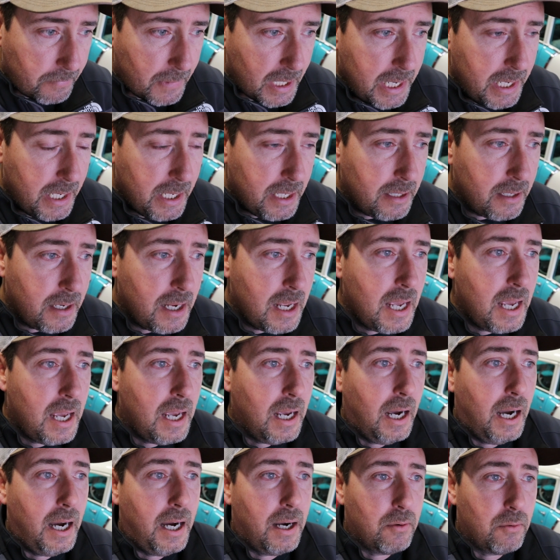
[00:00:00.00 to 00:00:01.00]
And
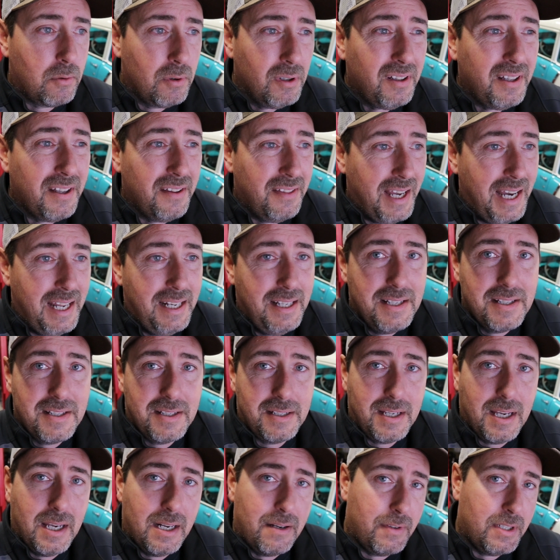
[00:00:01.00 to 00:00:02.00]
really, that
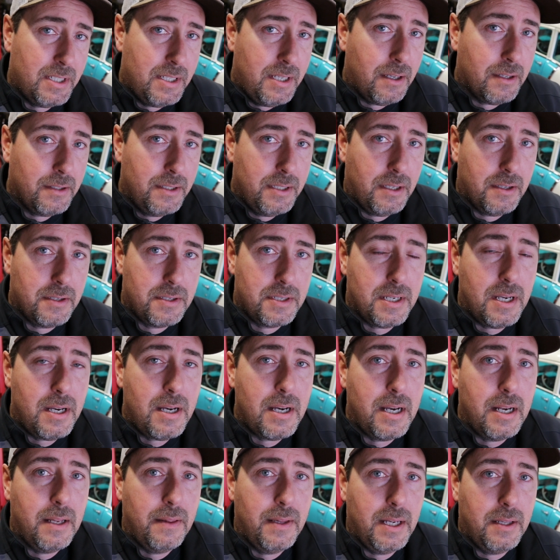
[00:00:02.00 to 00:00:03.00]
is kind of a telltale
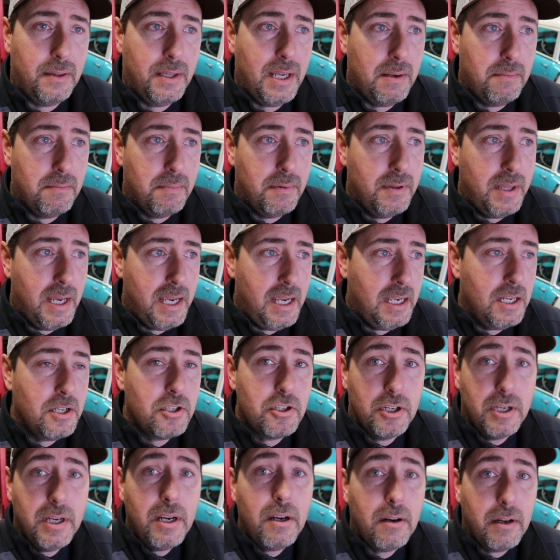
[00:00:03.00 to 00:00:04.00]
sign that they
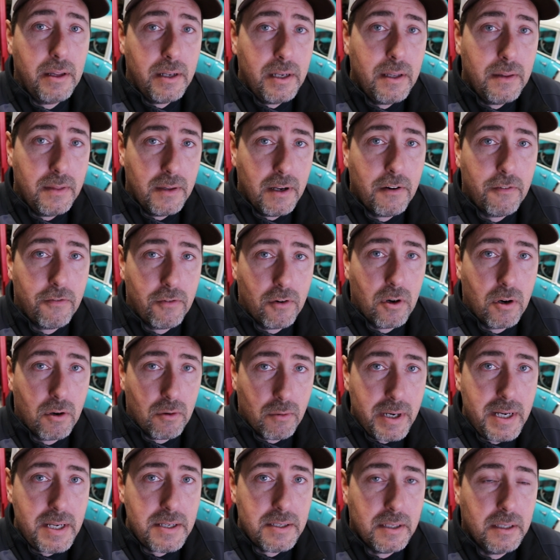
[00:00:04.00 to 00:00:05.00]
engineered it in there for a
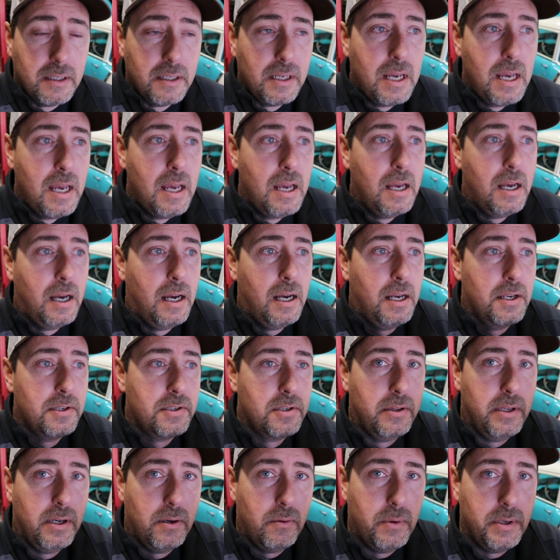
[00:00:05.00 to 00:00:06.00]
reason.
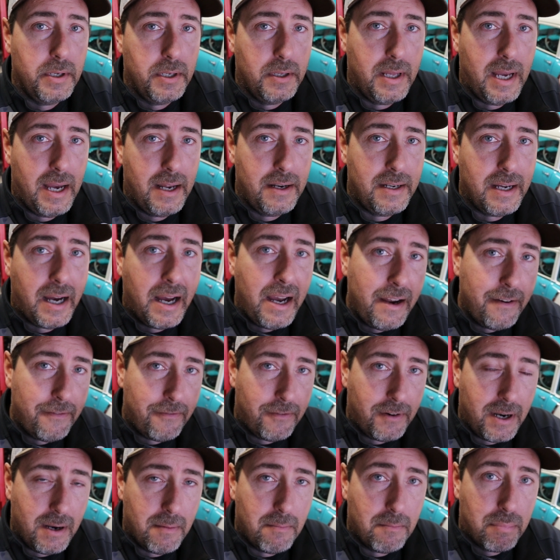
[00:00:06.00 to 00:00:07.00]
So that when that
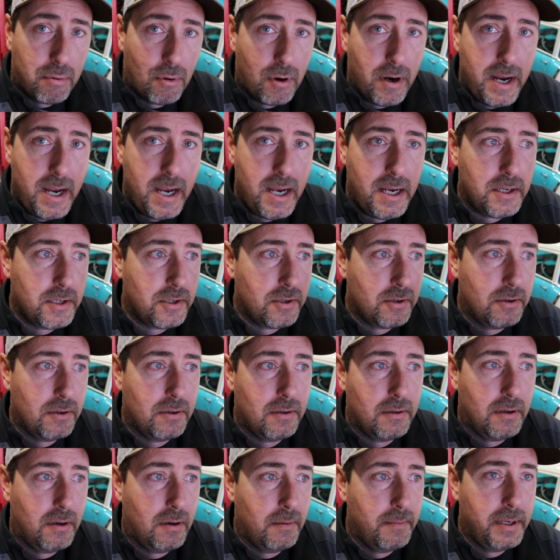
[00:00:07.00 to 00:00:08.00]
diaphragm breaks
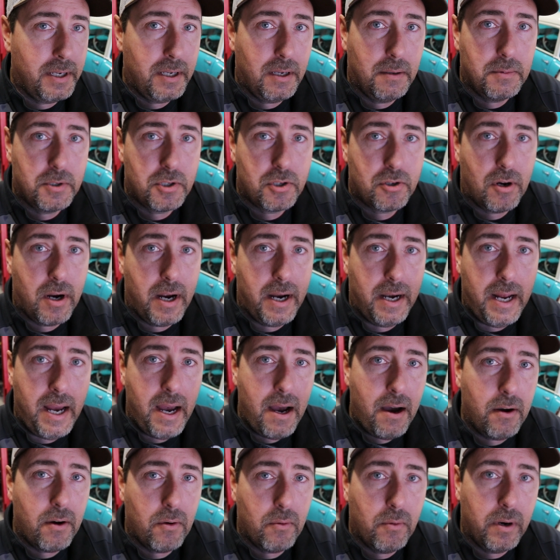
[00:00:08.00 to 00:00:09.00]
or becomes dried
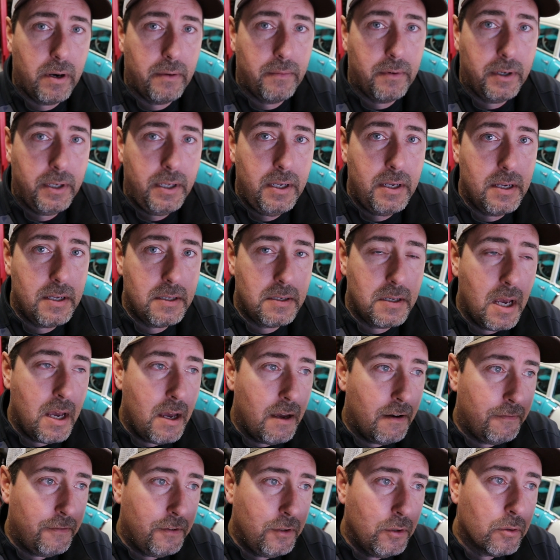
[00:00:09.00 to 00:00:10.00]
out or whatever it is,
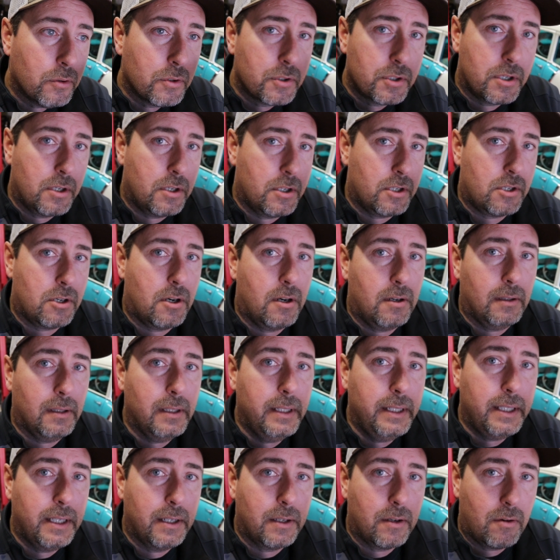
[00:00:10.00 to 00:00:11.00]
fuel's going to start
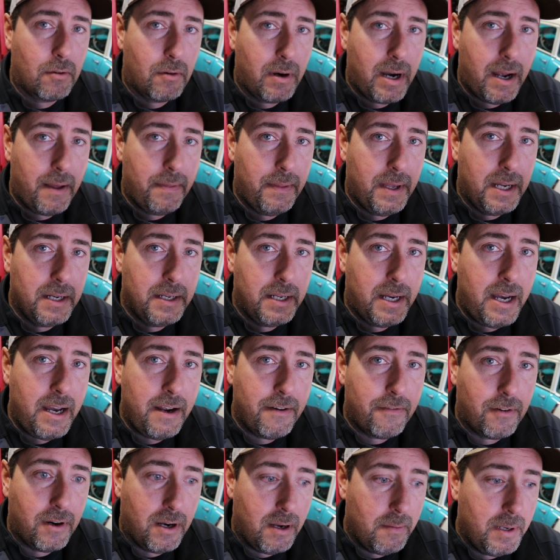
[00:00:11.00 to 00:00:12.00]
leaking around that
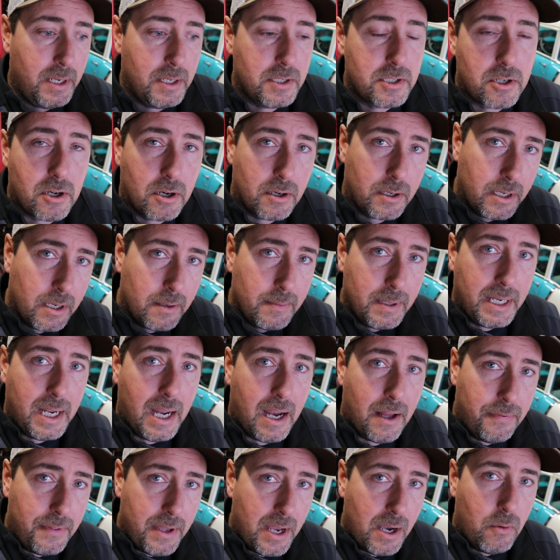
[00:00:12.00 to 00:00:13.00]
diaphragm and start coming
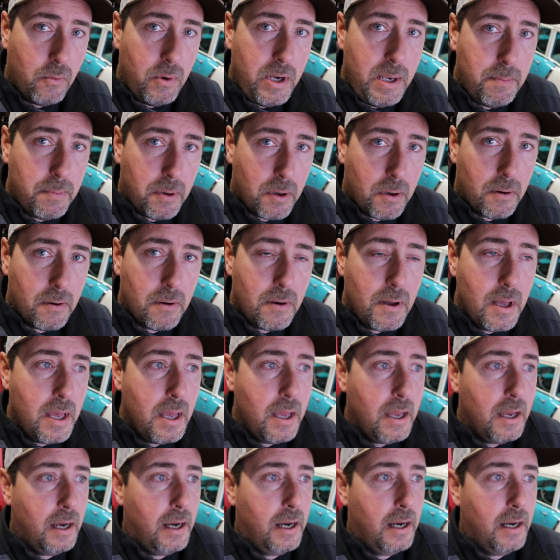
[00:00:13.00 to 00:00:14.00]
out that weep hole,
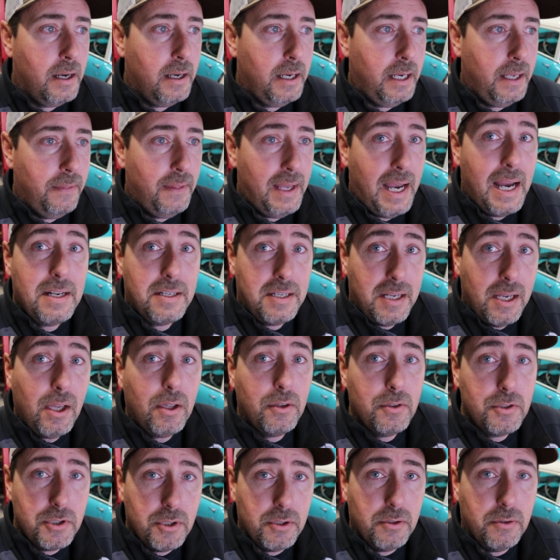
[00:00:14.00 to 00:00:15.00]
and that
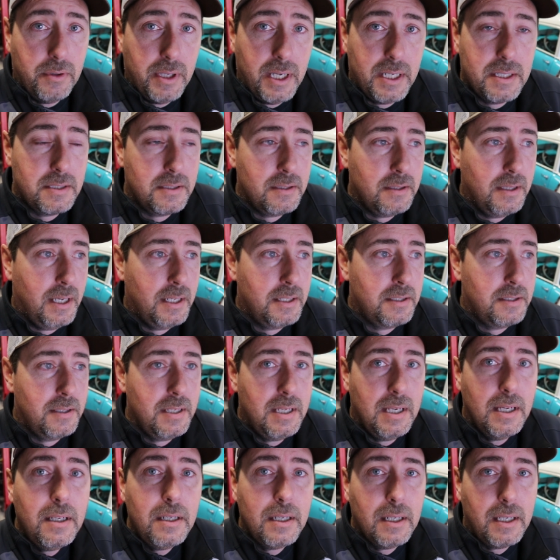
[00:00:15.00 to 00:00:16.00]
tells you, that's
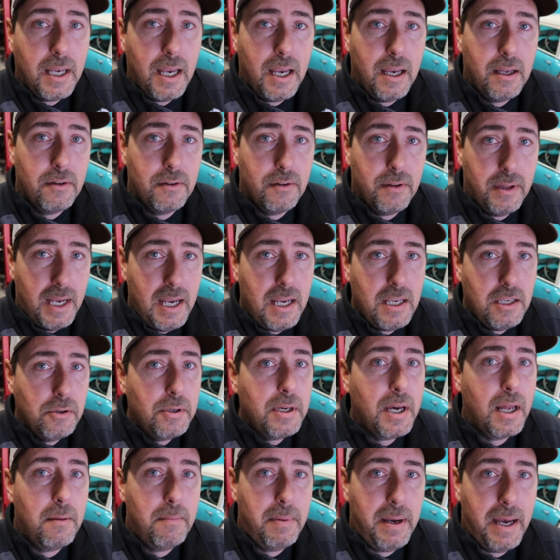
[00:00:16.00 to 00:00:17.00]
the indicator that, hey, you
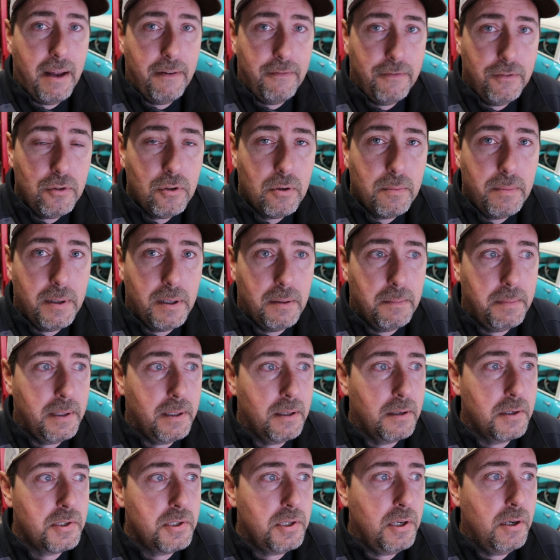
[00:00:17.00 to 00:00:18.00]
got a bad fuel pump
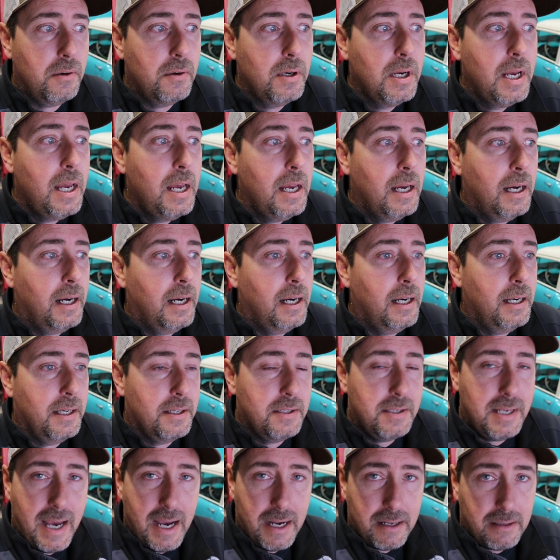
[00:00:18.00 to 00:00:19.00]
here. So
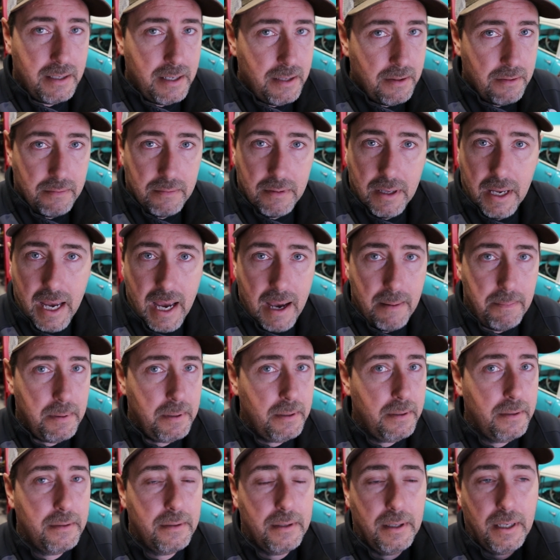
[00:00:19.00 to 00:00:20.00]
exactly
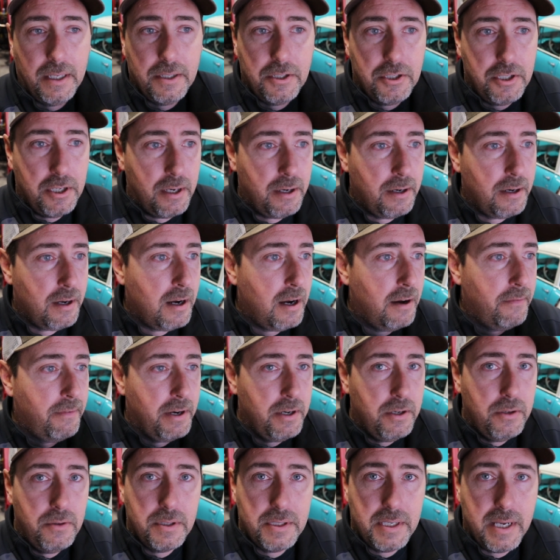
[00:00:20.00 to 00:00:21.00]
happened. I shut it off.
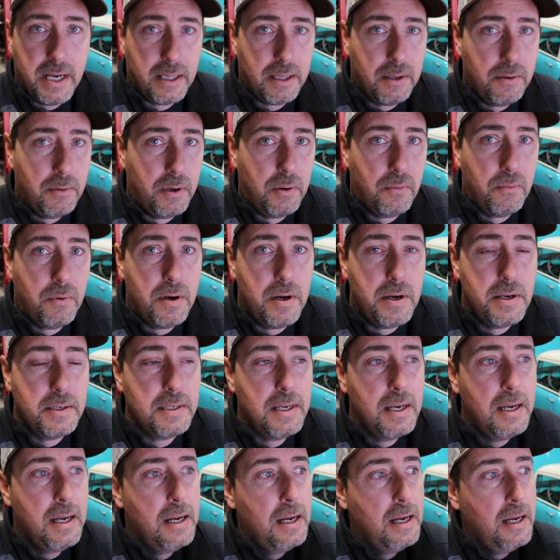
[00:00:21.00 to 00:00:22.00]
I knew exactly what it
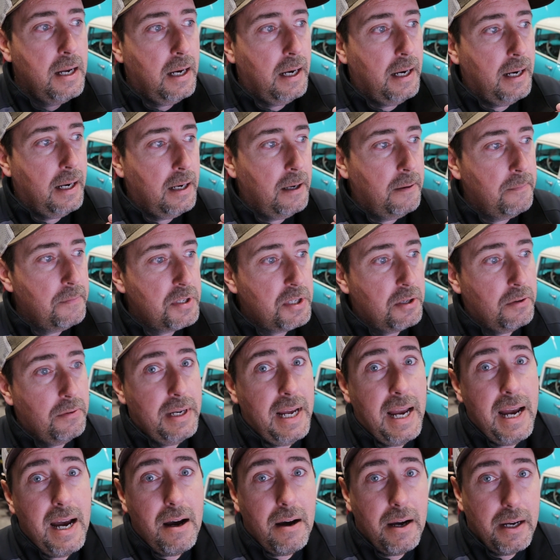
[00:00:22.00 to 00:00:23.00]
was. So
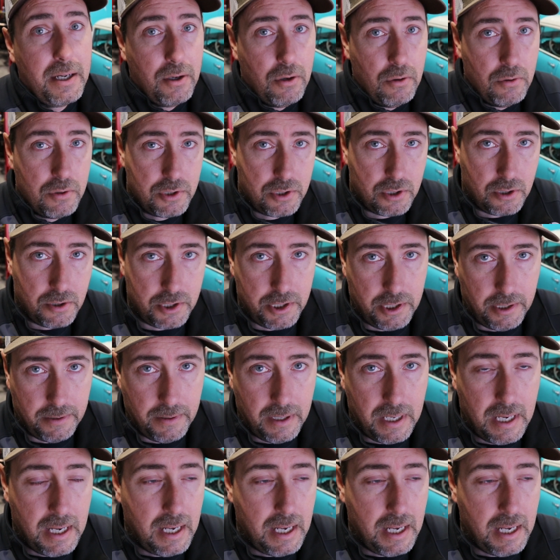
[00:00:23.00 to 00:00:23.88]
now I go searching.